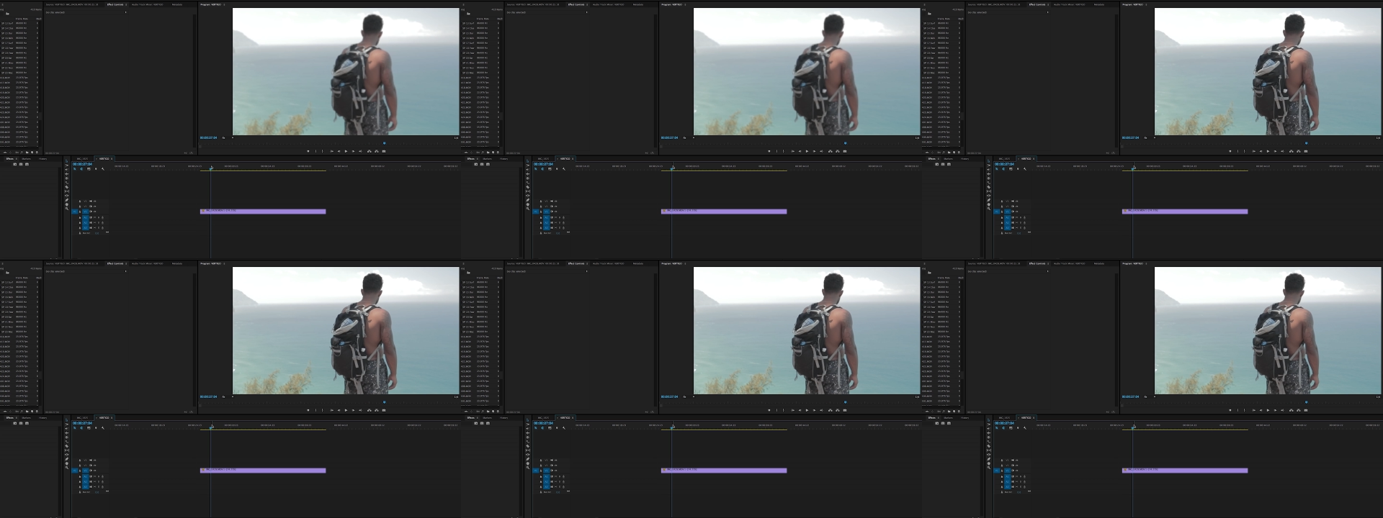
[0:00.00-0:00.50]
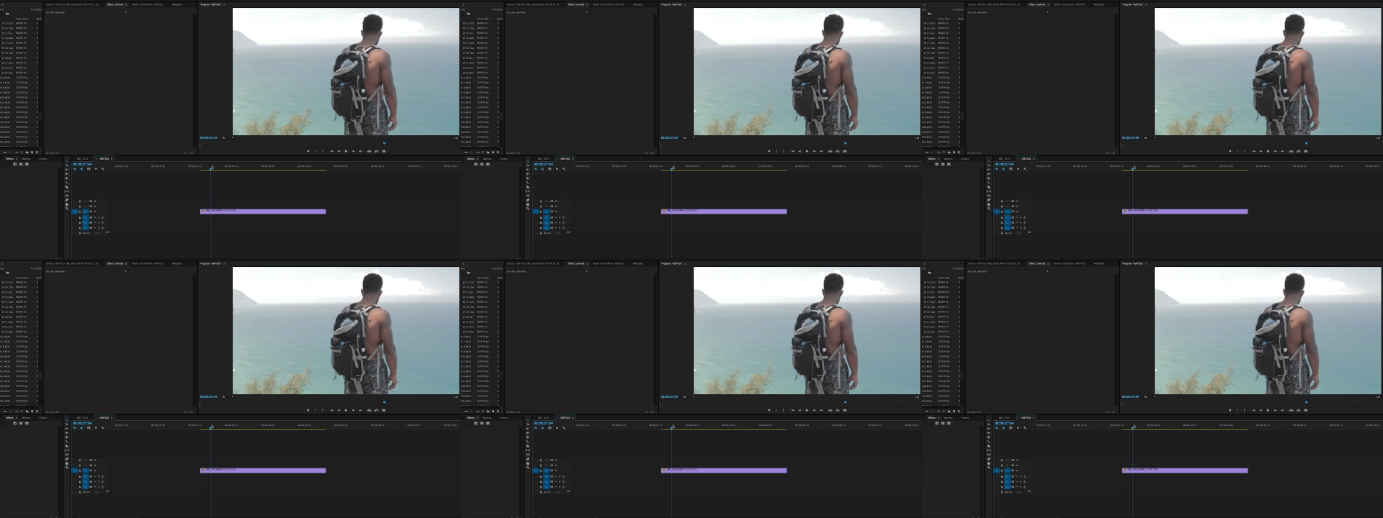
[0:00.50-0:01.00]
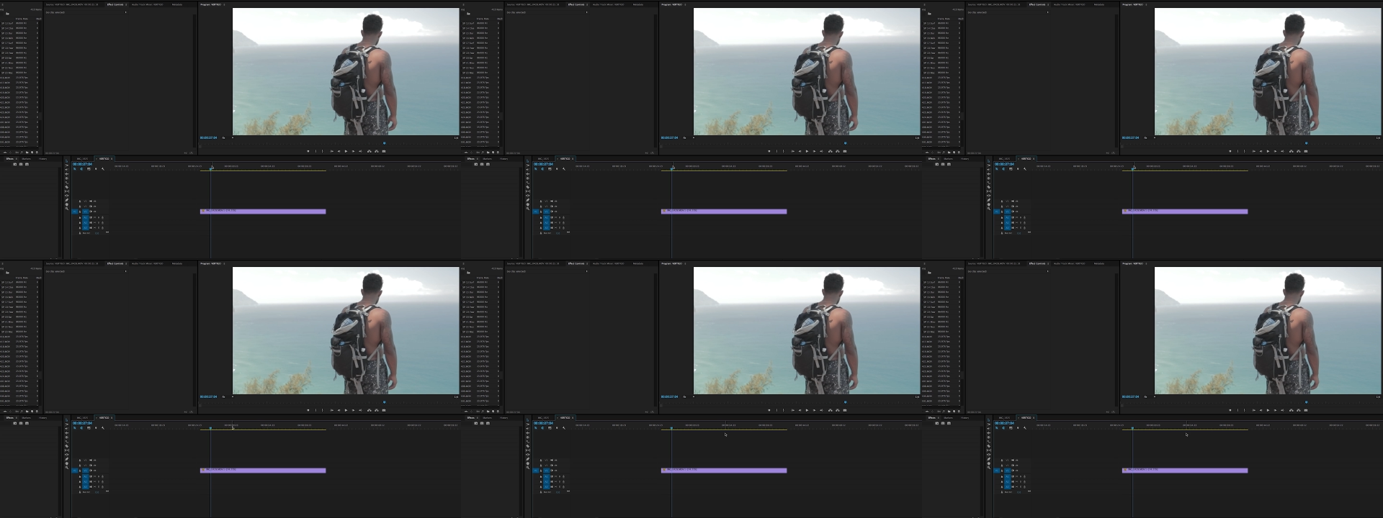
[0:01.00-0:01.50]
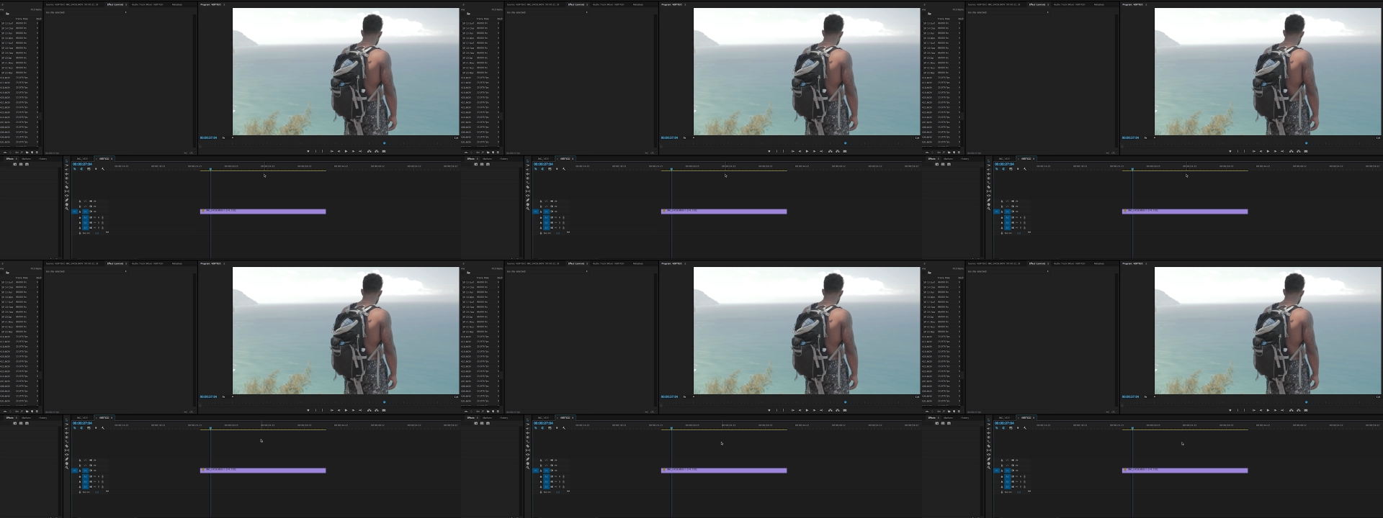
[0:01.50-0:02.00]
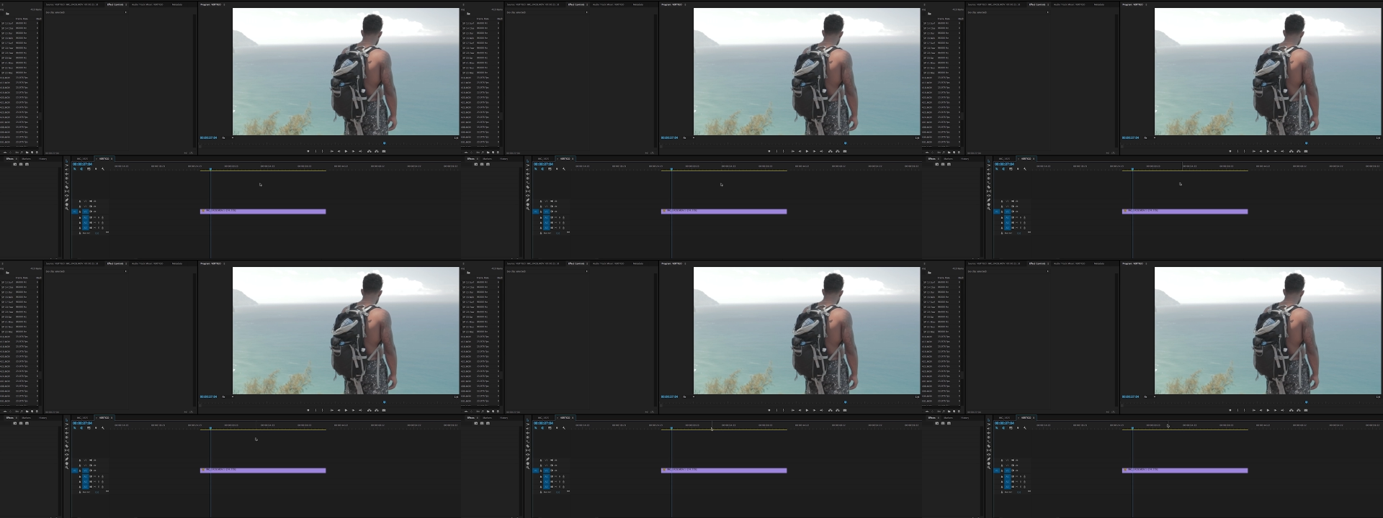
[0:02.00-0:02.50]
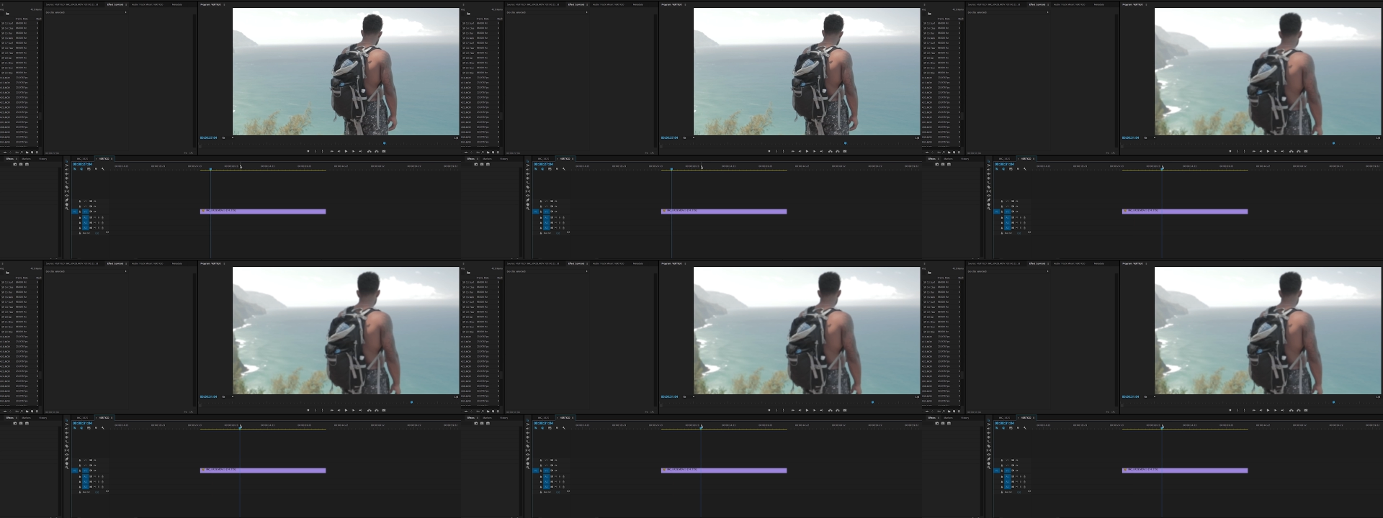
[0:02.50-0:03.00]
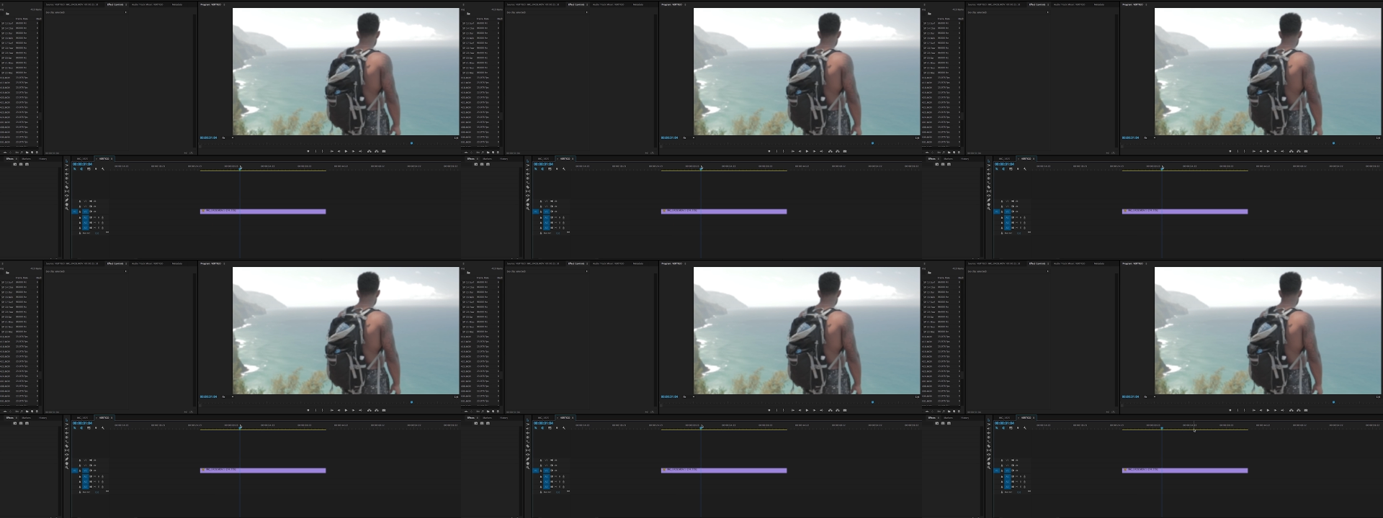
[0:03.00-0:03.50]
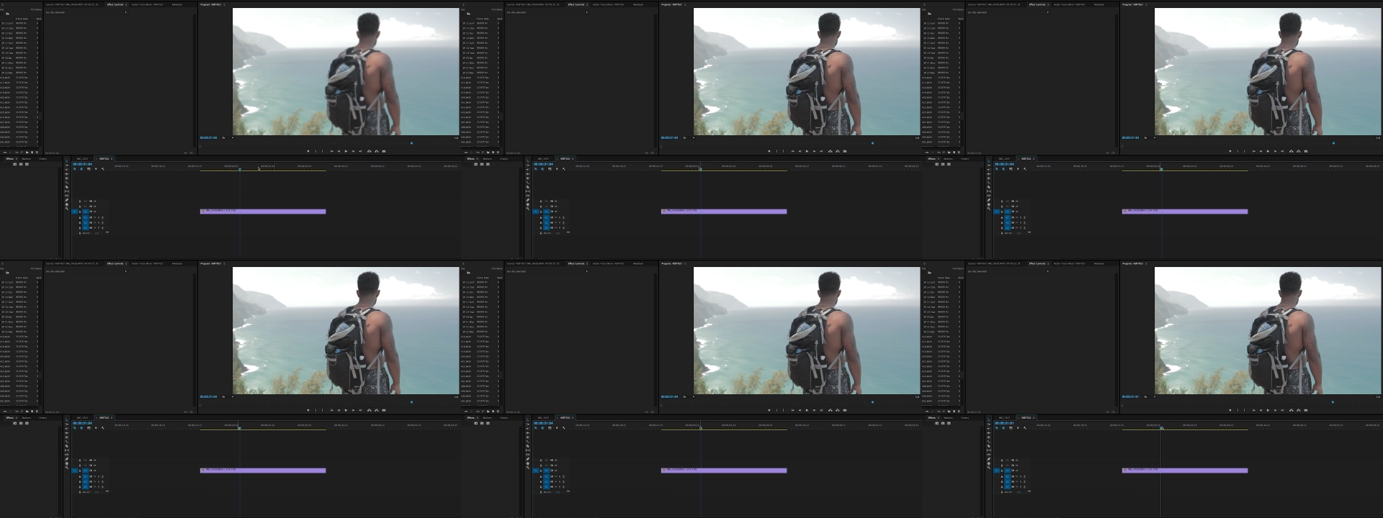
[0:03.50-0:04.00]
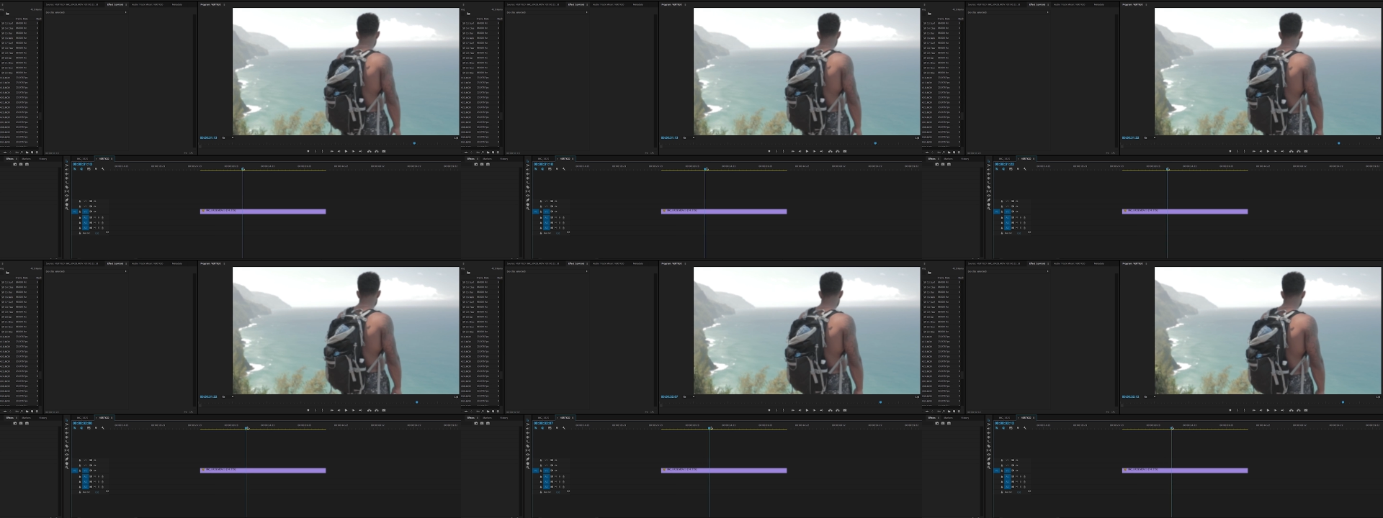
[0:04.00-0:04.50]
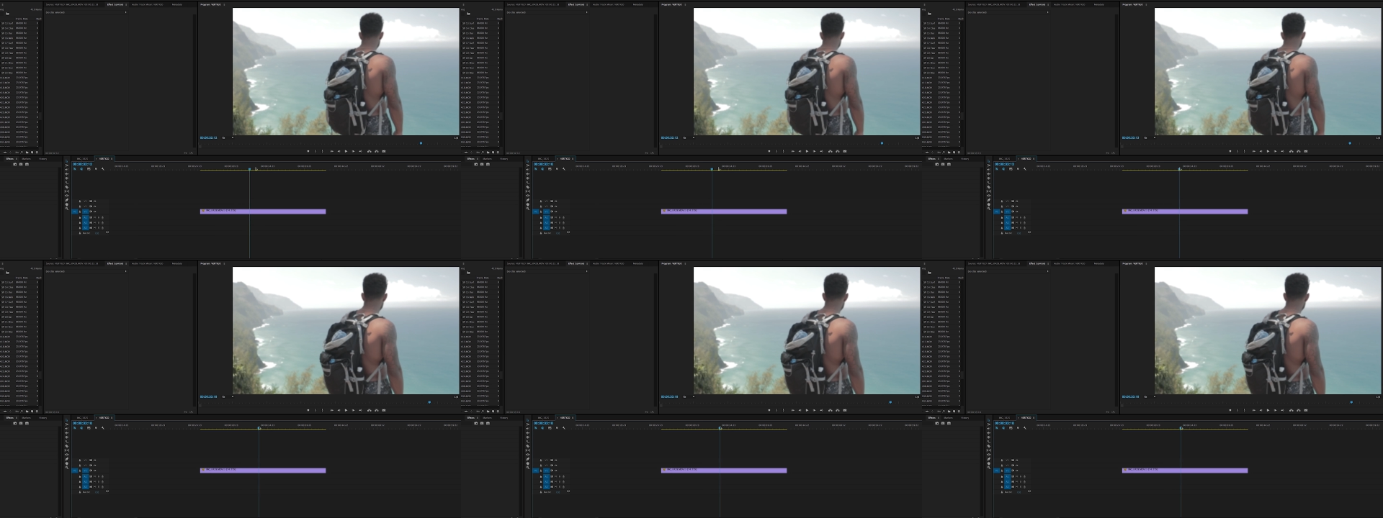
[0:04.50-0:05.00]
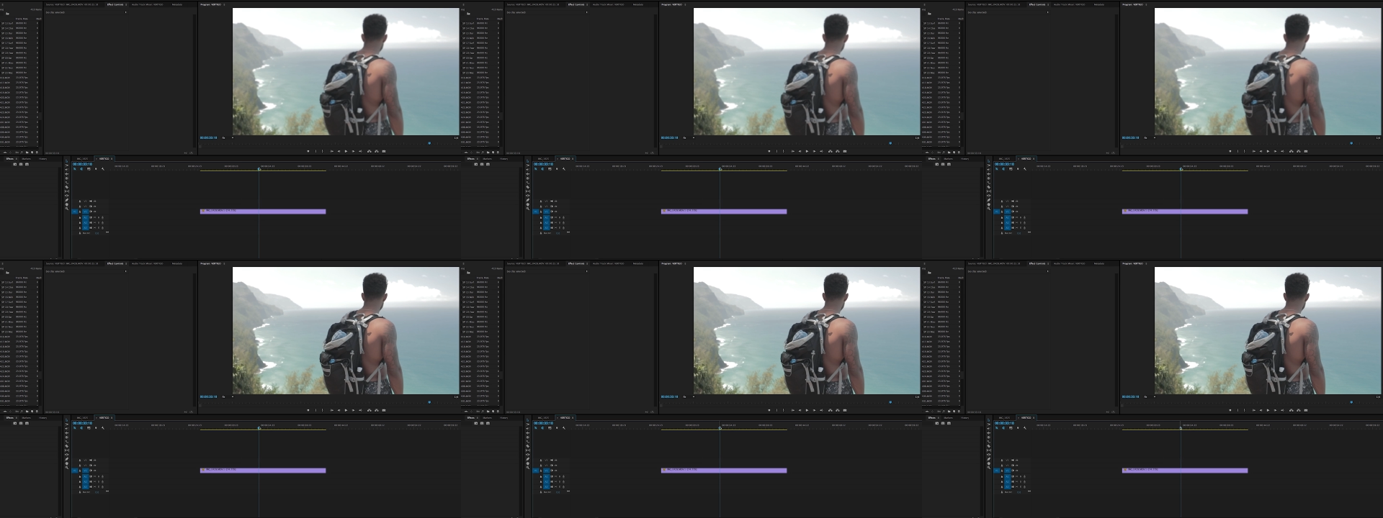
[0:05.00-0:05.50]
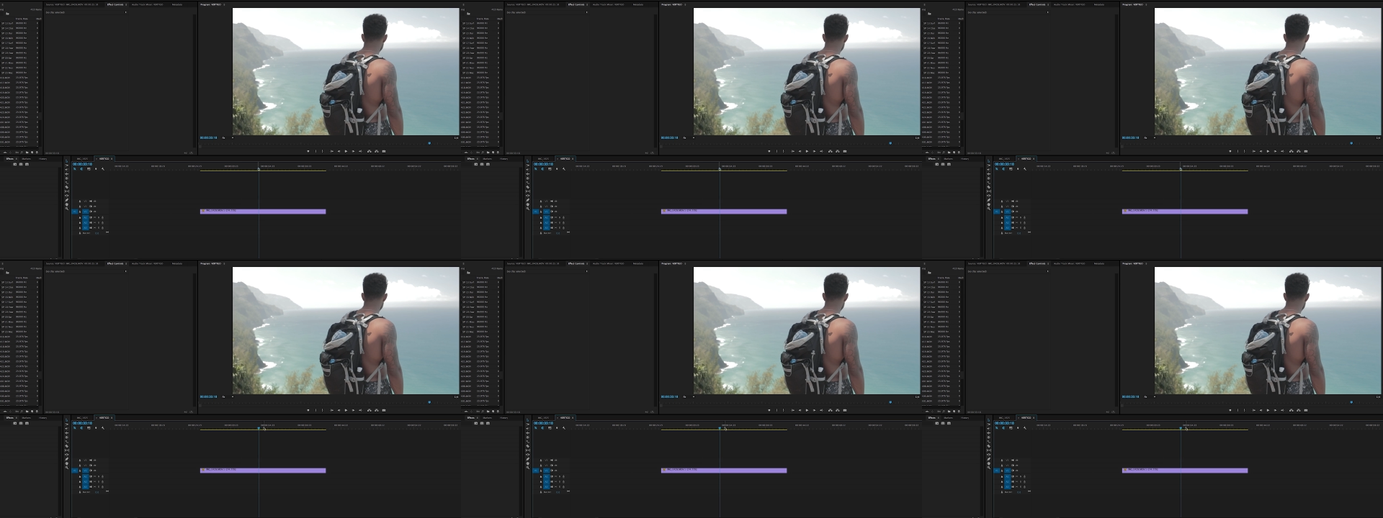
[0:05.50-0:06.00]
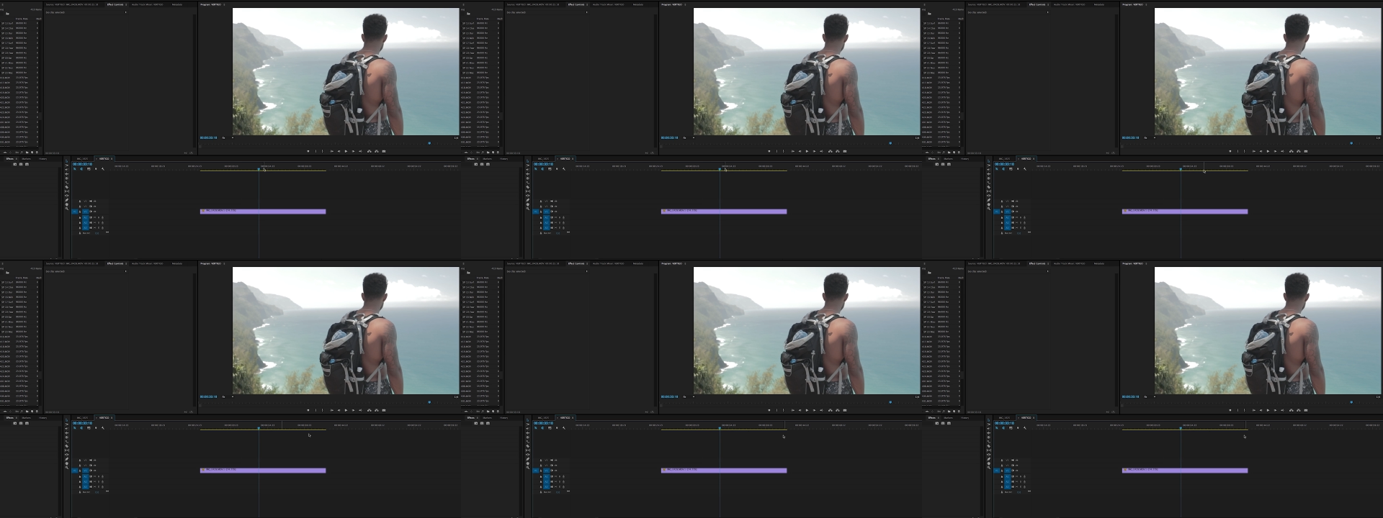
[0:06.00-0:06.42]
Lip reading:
(no speaker visible)